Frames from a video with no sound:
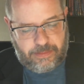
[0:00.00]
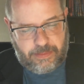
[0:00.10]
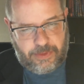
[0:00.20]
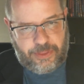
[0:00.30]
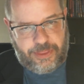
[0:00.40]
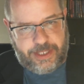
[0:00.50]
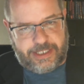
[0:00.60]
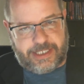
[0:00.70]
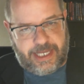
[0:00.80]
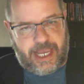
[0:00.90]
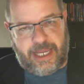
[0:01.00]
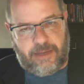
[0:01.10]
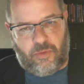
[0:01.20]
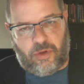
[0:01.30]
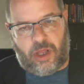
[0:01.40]
this
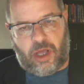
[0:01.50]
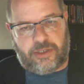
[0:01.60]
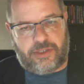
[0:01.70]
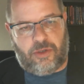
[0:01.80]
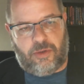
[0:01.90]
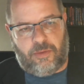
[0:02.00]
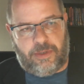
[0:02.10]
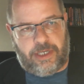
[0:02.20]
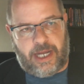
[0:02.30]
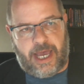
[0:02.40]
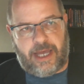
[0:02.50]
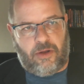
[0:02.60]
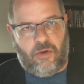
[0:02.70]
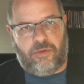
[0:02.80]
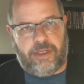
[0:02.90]
game will also not
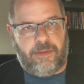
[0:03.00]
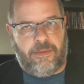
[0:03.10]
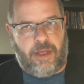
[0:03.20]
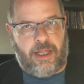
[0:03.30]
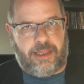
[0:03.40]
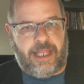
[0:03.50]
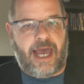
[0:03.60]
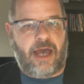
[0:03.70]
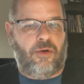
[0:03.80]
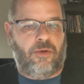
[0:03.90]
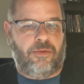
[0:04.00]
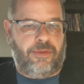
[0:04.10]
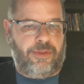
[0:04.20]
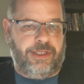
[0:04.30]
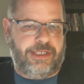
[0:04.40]
only allow
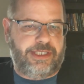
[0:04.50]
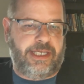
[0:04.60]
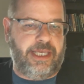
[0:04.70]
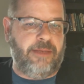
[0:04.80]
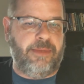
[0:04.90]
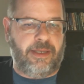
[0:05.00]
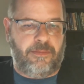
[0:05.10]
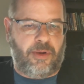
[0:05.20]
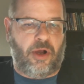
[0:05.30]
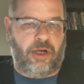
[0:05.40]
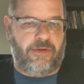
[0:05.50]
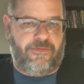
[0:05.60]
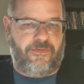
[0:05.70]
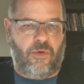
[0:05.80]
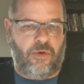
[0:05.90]
the scheming part
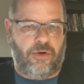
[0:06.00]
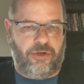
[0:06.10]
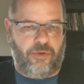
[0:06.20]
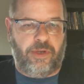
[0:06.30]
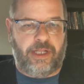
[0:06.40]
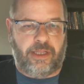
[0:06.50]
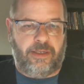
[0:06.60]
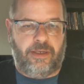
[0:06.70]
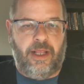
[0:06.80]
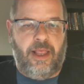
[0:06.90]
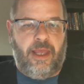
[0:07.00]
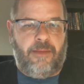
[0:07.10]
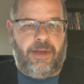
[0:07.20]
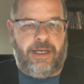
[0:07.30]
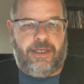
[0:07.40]
for New England,
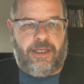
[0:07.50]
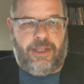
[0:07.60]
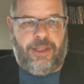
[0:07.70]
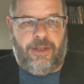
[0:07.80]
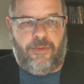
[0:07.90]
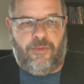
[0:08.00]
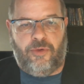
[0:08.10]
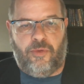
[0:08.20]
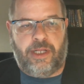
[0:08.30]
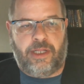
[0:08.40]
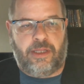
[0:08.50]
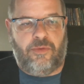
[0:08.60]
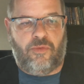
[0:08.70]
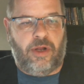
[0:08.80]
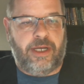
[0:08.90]
but the New
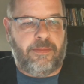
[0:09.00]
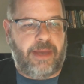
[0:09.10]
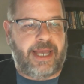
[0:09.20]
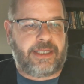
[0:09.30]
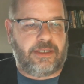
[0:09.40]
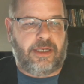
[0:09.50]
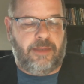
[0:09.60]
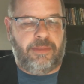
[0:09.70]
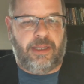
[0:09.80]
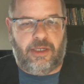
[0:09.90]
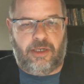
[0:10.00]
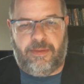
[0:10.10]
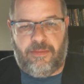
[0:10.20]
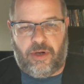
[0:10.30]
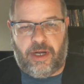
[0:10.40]
England running backs are going to be a little
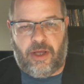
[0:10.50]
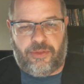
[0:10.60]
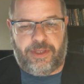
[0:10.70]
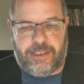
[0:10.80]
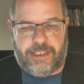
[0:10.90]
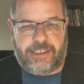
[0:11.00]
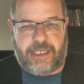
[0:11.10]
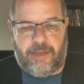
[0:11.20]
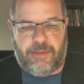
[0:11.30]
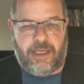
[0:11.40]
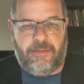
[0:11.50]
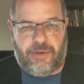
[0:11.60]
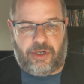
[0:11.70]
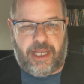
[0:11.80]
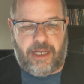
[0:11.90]
bit more healthy in this game. You get
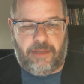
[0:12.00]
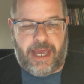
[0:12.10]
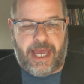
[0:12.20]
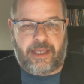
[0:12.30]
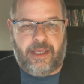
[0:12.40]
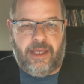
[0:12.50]
Burkhead back.